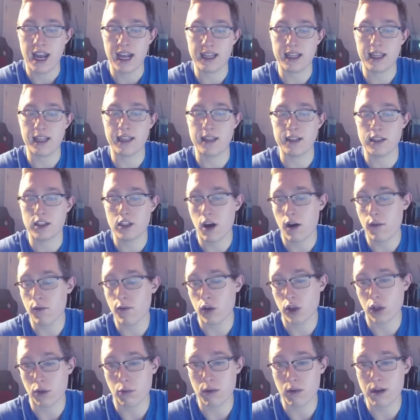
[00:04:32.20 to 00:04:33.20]
And then the
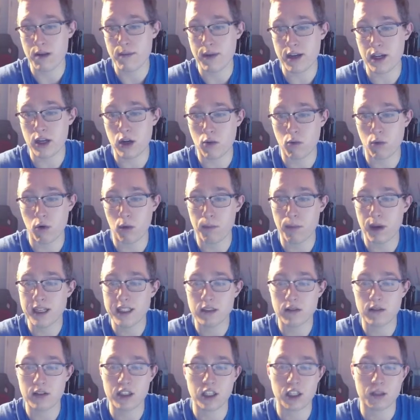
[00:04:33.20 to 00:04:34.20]
cover 3 beater will
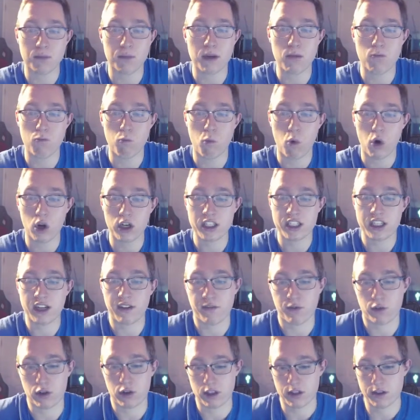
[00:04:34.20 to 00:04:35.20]
basically just be one
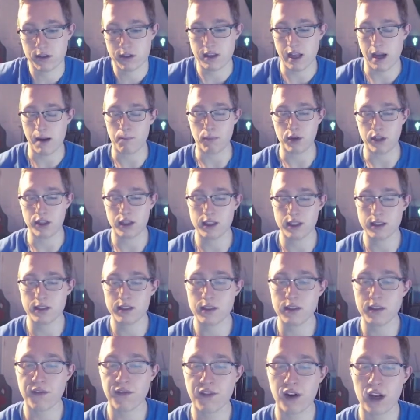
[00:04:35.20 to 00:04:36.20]
different step. But this
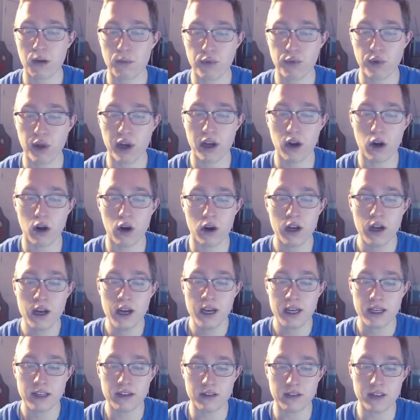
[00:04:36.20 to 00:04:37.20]
is the final play art.
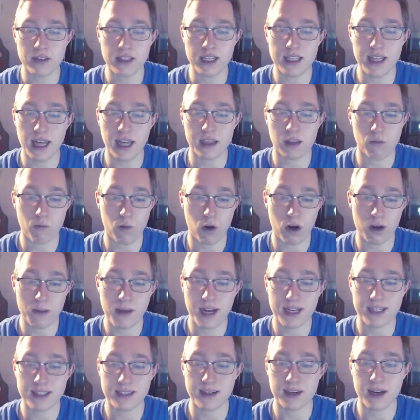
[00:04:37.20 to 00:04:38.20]
You see that the running
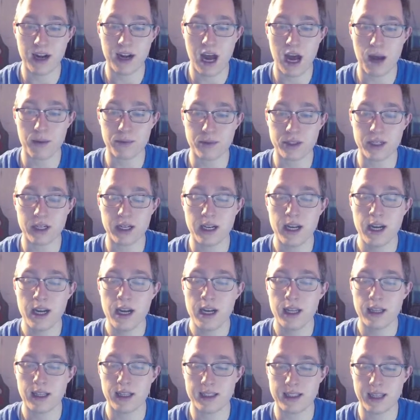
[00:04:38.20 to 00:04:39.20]
back's on an option,
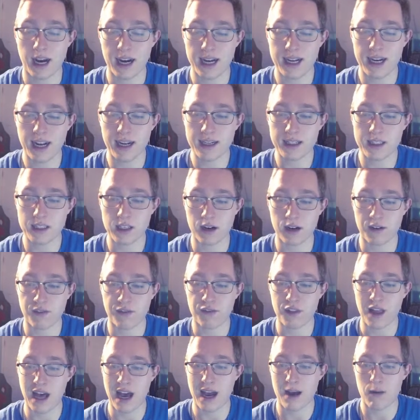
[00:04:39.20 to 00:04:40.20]
the tight end is on a
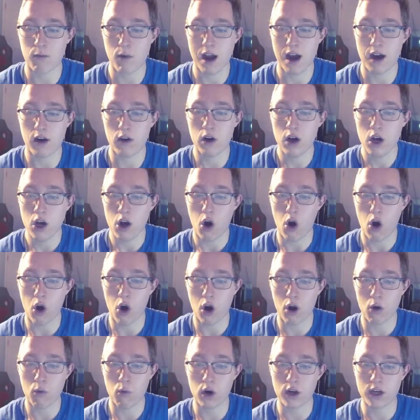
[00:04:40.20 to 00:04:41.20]
flat route,
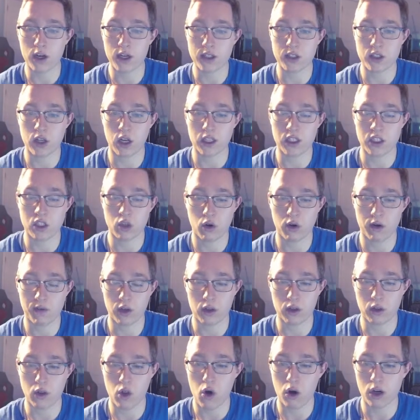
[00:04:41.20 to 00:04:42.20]
R1 is on sort of
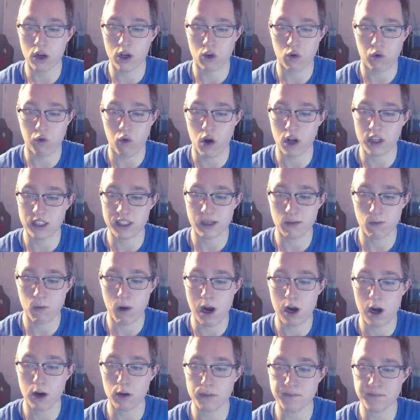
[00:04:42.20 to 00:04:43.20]
a long crossing
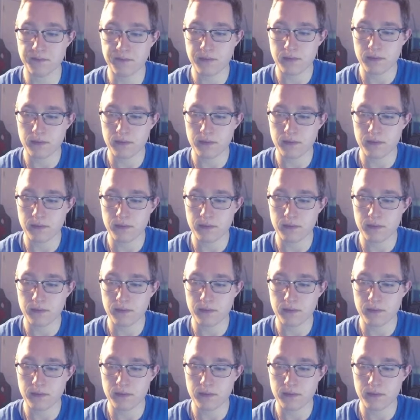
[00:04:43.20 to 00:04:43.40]
route,